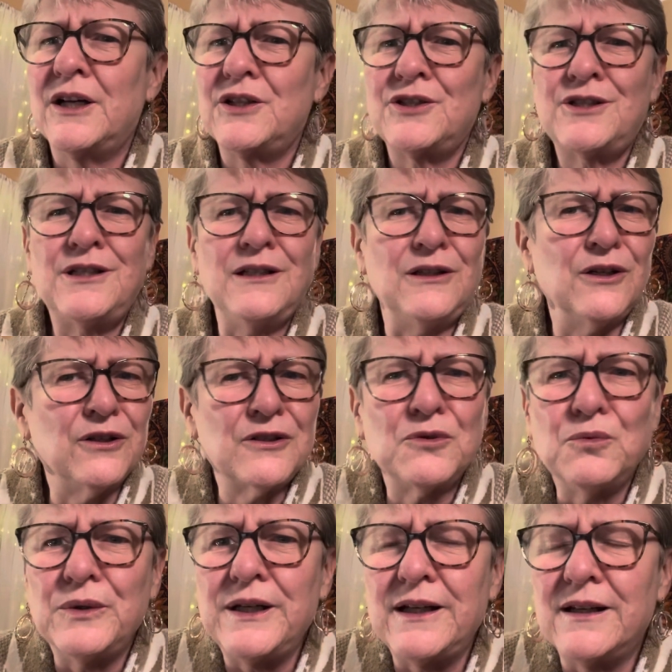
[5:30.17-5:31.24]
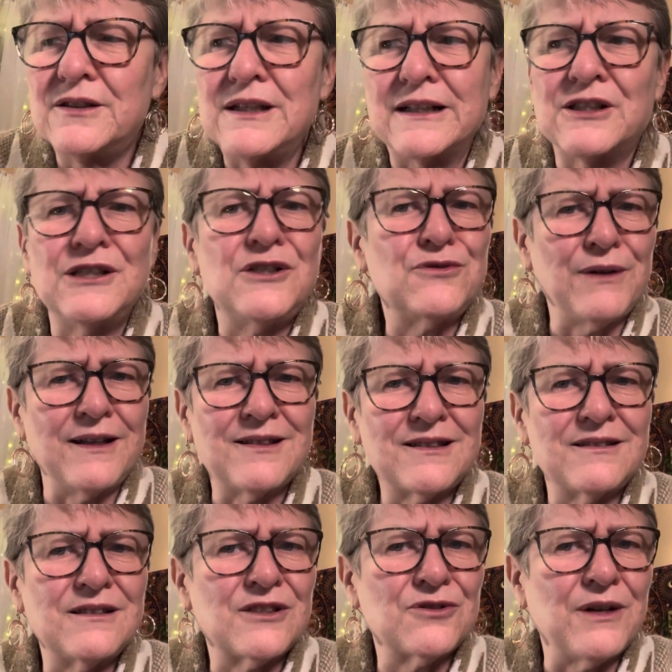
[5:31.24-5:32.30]
She looked weird. Like she
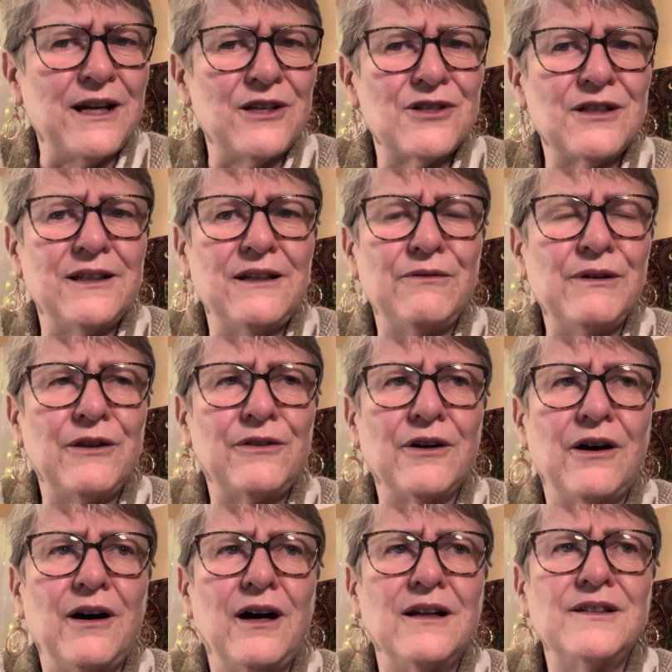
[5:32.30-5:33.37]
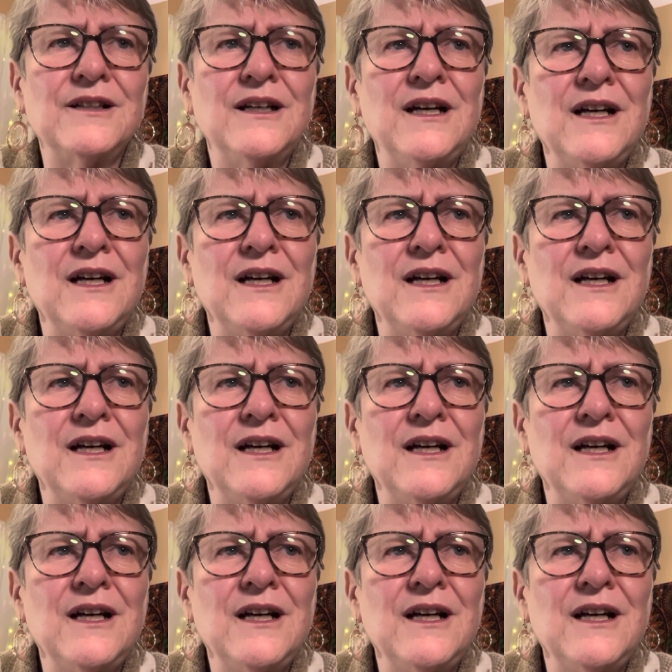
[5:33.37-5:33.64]
dressed strangely, we thought.